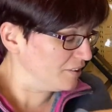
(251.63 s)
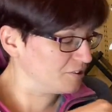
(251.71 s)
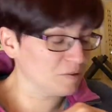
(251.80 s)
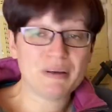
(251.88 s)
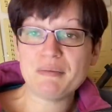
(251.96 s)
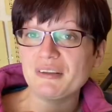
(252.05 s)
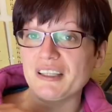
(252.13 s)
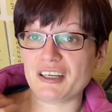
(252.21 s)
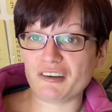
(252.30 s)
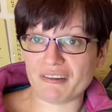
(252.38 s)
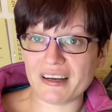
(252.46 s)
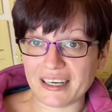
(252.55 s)
So people
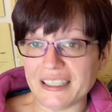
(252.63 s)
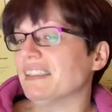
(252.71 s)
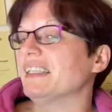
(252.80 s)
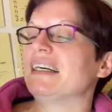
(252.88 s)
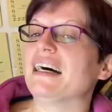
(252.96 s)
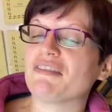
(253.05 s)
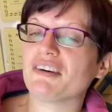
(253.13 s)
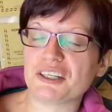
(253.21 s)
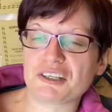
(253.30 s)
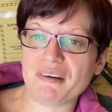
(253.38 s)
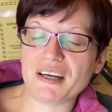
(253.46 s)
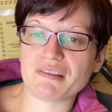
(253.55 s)
think, great idea, I've got a
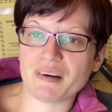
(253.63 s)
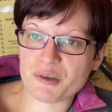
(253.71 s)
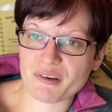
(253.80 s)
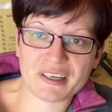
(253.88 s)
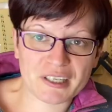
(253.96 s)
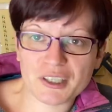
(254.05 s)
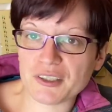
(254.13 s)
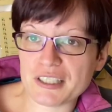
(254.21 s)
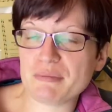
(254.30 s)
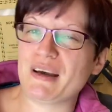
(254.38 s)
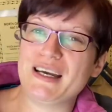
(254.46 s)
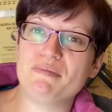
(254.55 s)
shredder, I'm shredding all
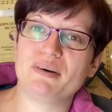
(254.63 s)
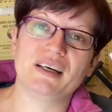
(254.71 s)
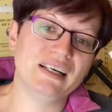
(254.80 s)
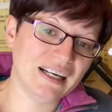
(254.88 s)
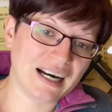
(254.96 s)
this paper,